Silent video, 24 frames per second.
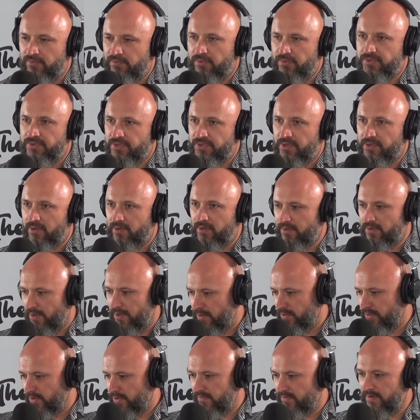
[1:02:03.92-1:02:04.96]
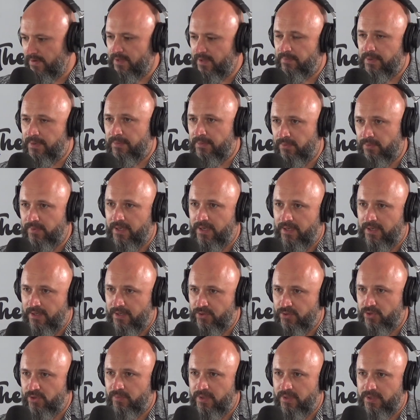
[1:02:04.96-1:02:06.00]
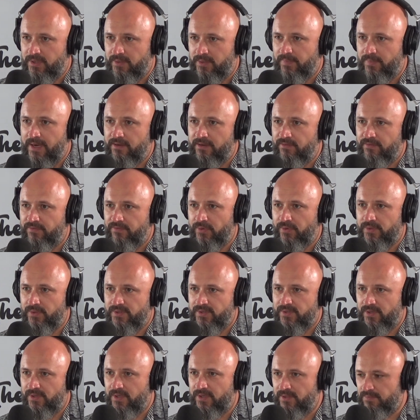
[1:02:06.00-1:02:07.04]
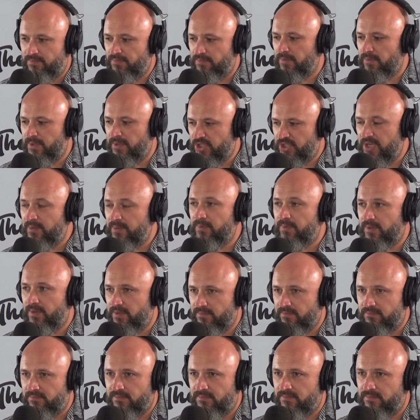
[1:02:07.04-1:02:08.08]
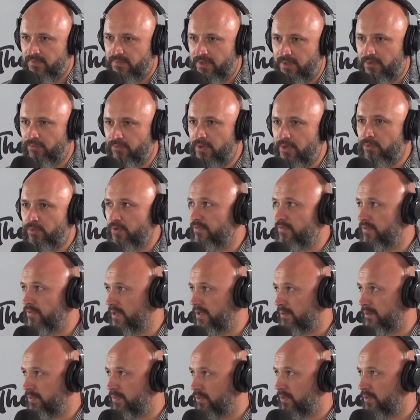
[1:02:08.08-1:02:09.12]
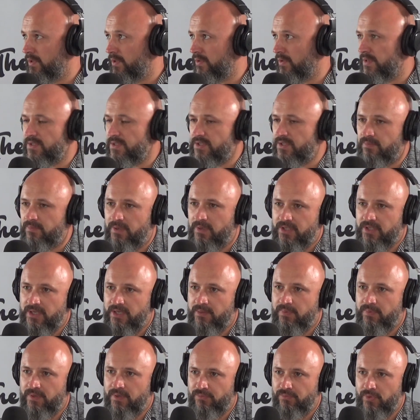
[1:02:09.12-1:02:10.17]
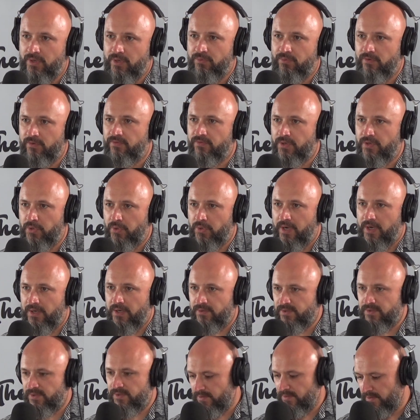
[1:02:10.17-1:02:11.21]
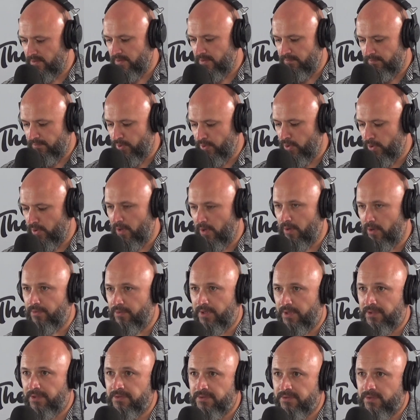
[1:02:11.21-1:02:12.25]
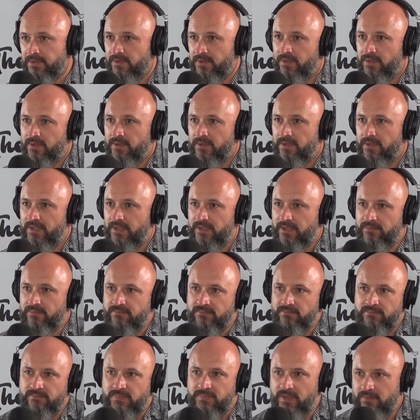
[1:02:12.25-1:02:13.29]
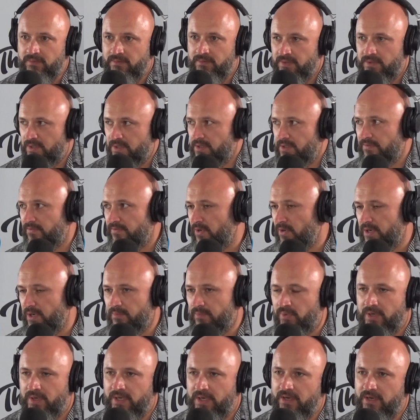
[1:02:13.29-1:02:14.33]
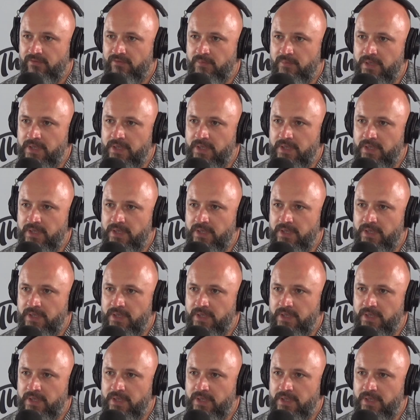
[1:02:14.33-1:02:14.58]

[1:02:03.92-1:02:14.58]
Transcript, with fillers: got a whole lot of other people that contribute to paying for it, so it's probably cheaper than you know re-roofing a building like this would be cheaper than re-roofing your house per owner. Yeah. Um, you know, because you divide it by however many.